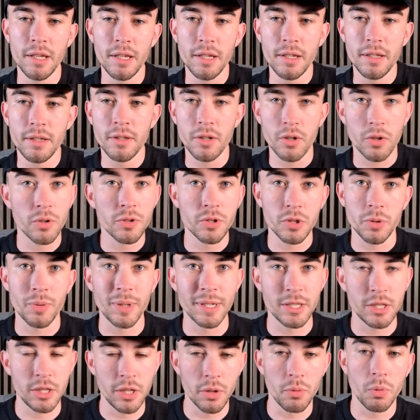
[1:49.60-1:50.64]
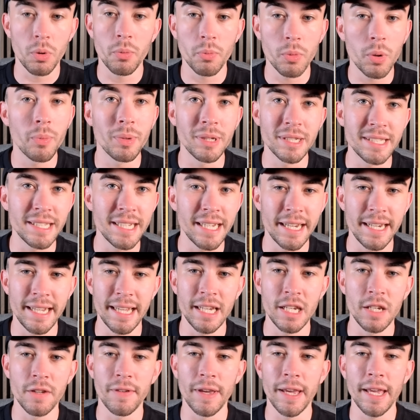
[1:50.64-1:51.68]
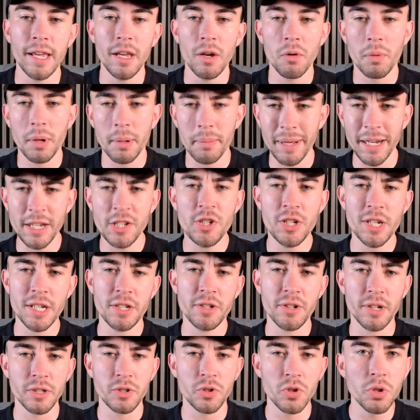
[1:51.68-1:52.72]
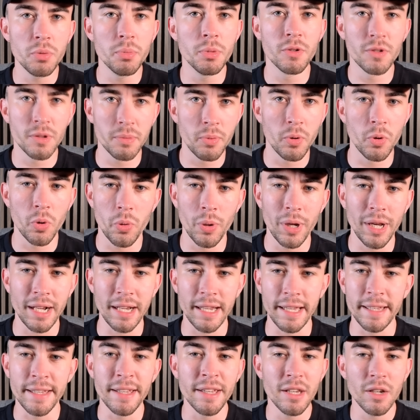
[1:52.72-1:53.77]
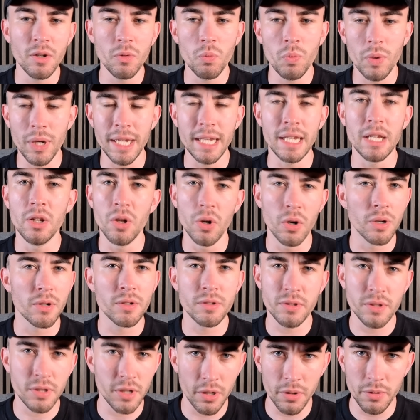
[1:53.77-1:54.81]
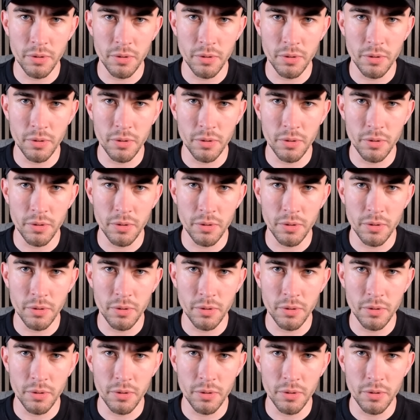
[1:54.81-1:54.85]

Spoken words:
the consequence, what we see at the end of it. When Manchester United do move the ball quickly, we look so